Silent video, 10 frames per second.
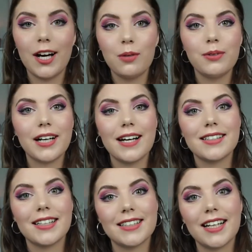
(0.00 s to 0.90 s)
I hope you
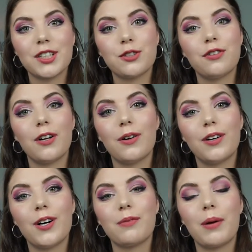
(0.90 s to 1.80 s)
guys are excited to follow
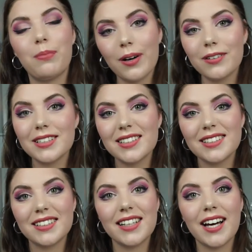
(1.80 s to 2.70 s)
along my progress
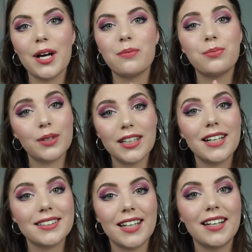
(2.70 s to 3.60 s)
this year. I'm pretty
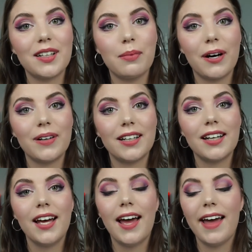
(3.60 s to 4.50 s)
excited about
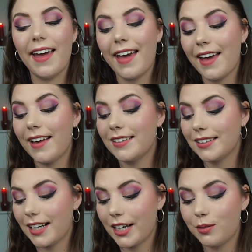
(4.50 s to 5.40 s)
it
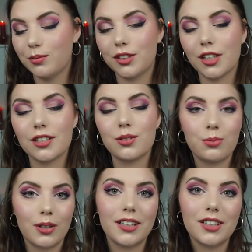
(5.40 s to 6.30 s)
and I'm just
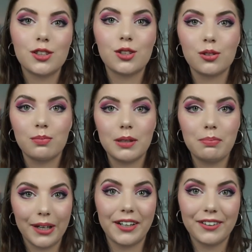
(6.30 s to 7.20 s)
ready to be
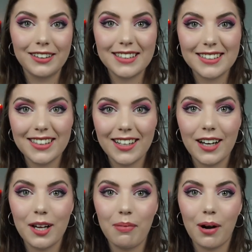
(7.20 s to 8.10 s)
better this
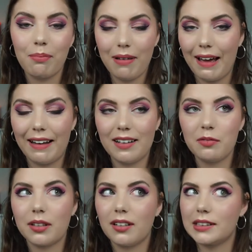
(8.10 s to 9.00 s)
year about
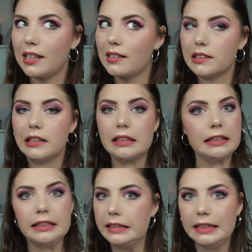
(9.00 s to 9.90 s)
panning because last year